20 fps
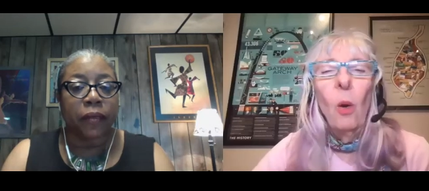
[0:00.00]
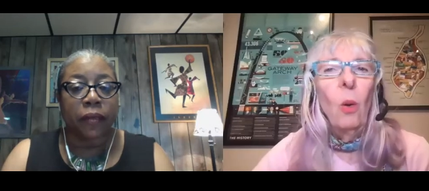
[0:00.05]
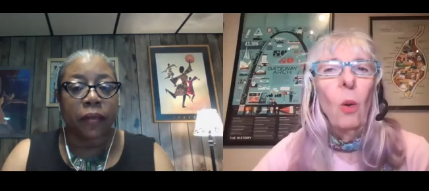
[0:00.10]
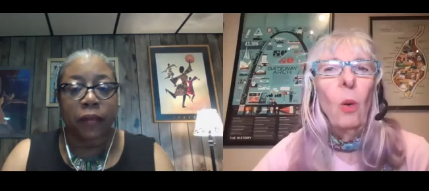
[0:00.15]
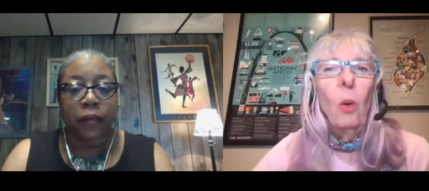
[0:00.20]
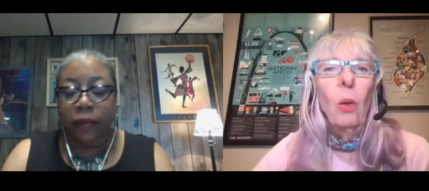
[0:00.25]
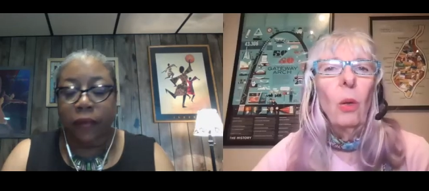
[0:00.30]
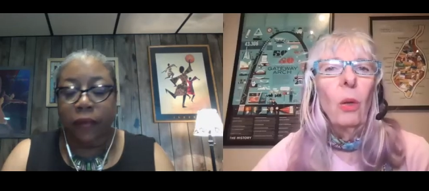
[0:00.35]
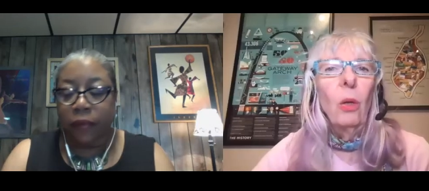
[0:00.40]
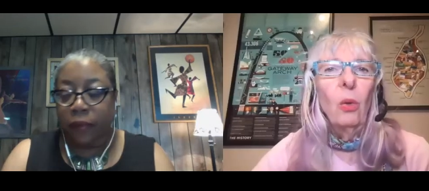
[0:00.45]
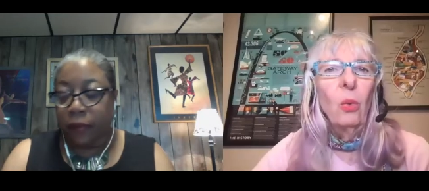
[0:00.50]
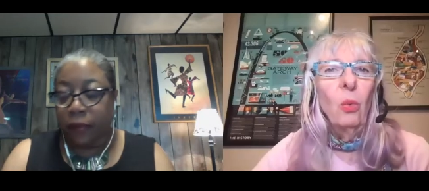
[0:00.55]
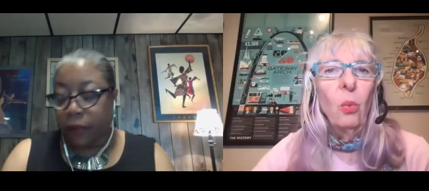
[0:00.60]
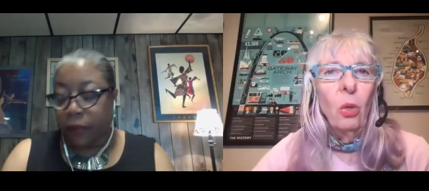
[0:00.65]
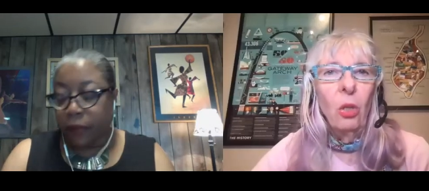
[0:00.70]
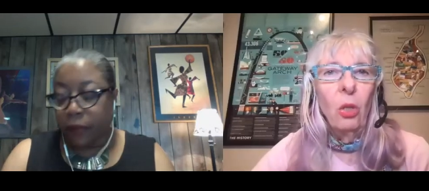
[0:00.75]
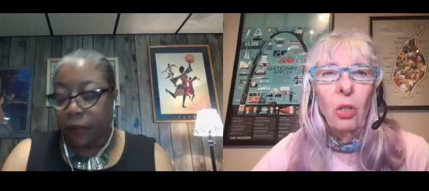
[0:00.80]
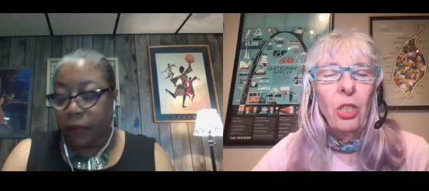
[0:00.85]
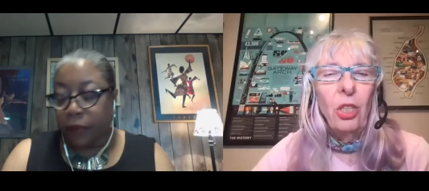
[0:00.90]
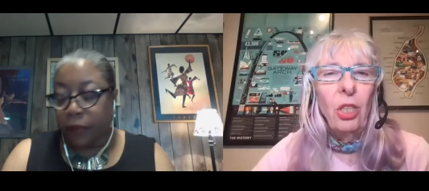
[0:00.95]
Speaker 1: or a
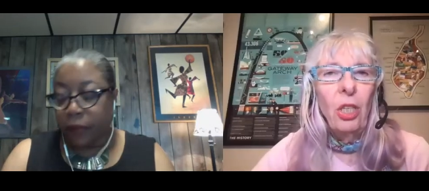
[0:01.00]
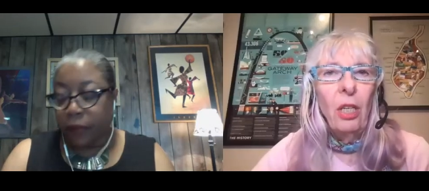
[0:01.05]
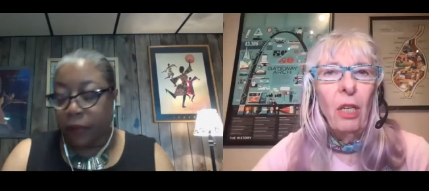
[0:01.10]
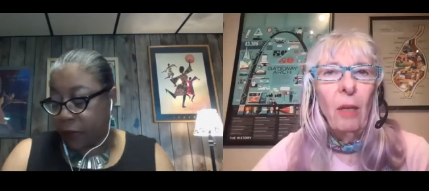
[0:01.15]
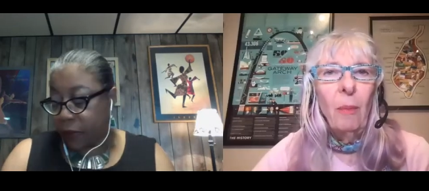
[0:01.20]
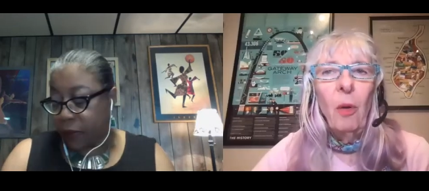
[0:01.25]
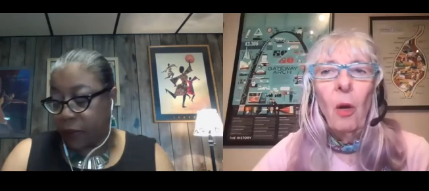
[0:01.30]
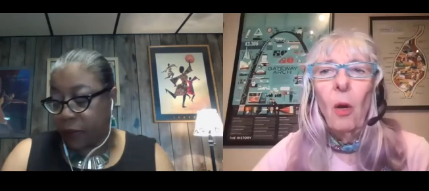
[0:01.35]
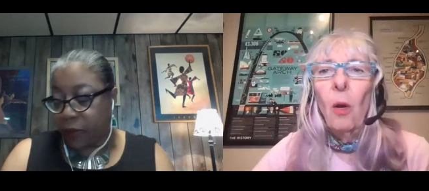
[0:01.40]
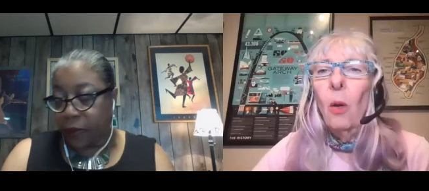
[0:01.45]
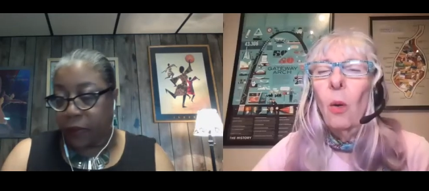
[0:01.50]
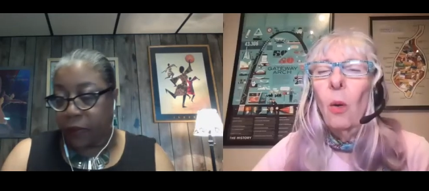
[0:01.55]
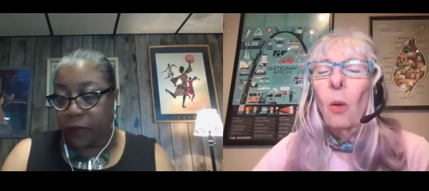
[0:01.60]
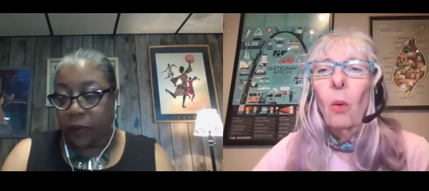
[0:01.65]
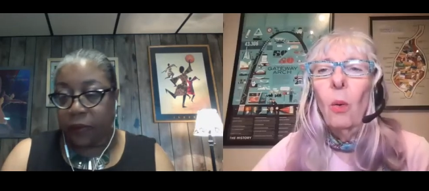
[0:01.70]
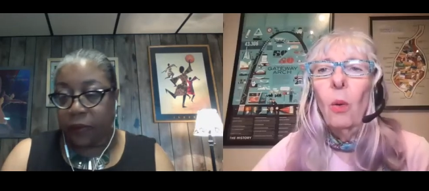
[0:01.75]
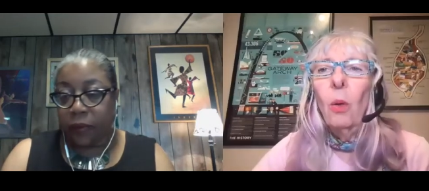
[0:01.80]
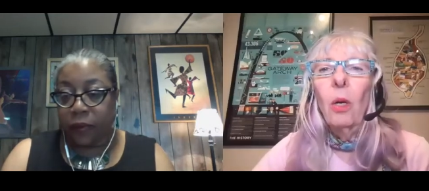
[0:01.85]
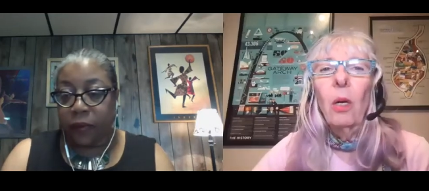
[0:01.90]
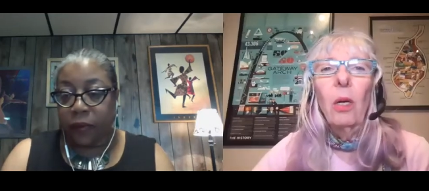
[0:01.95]
workshop
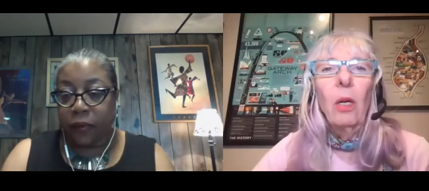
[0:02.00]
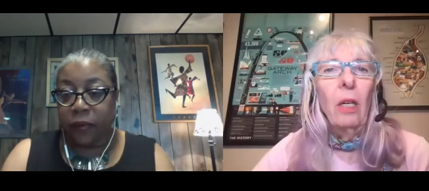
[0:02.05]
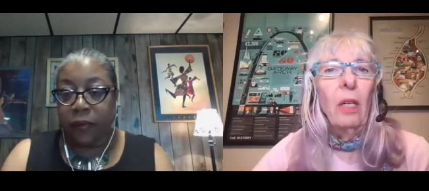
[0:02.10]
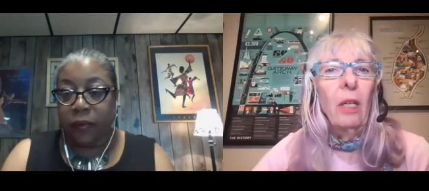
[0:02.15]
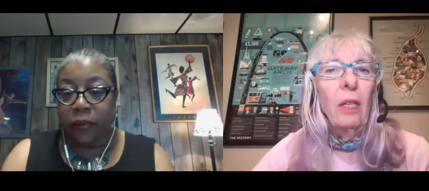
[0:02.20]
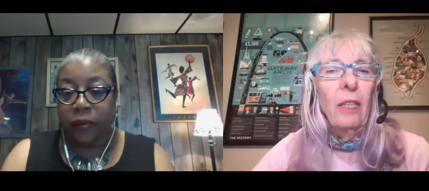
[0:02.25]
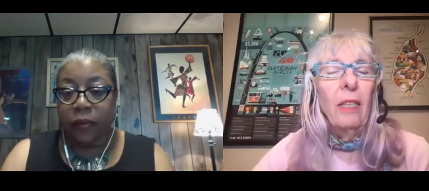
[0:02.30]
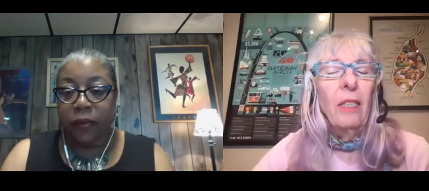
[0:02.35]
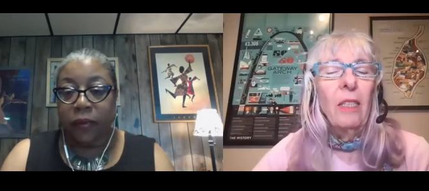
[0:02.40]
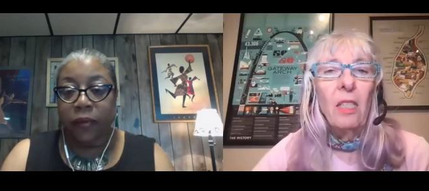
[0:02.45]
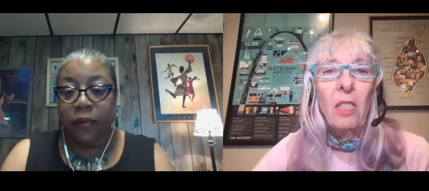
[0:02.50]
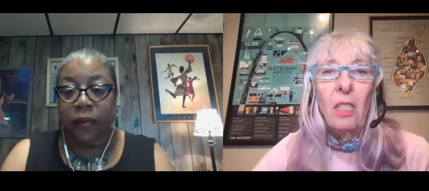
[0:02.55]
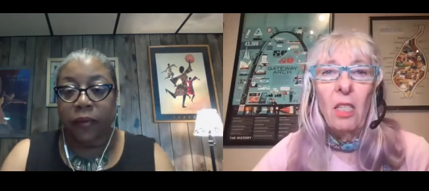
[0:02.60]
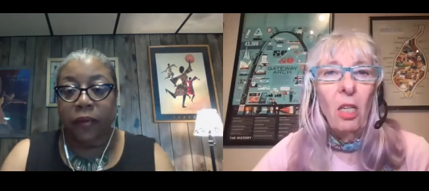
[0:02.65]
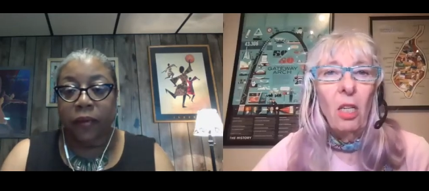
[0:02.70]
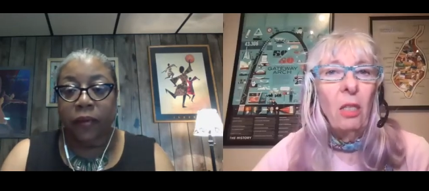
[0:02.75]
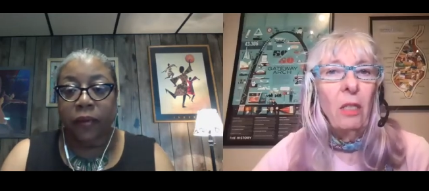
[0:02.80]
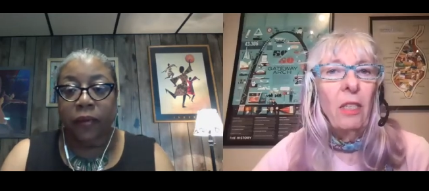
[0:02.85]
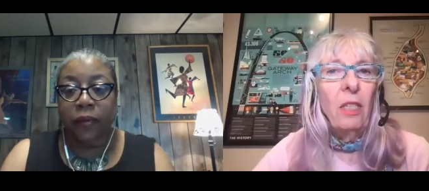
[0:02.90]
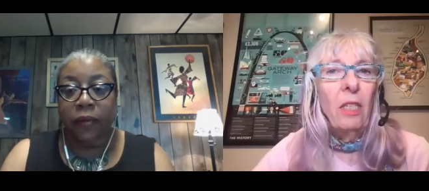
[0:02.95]
or a
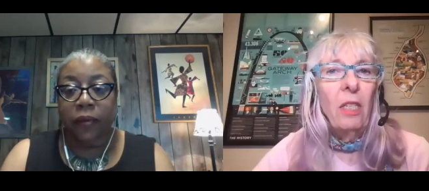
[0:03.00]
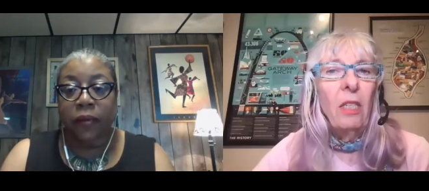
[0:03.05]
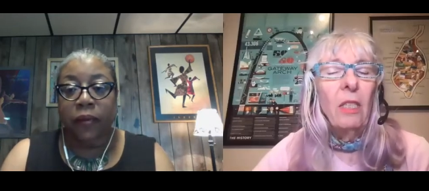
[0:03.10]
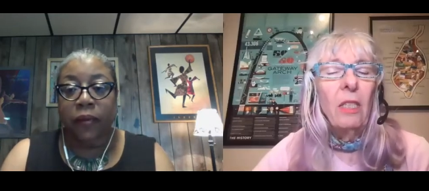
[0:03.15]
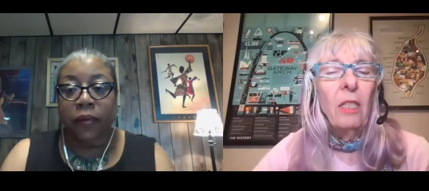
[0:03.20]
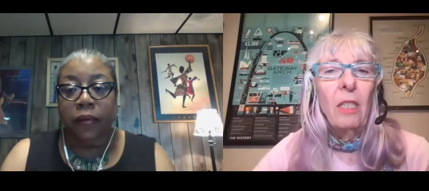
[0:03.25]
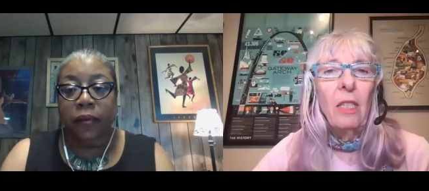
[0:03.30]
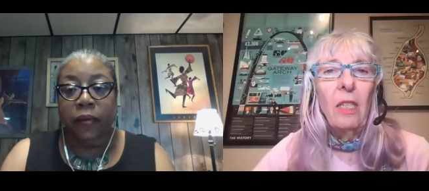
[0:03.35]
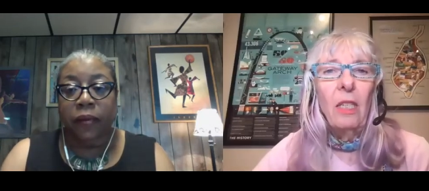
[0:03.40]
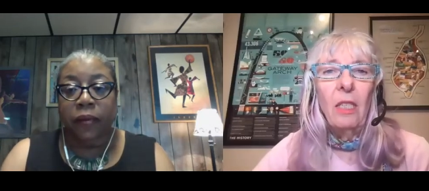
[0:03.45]
consultant,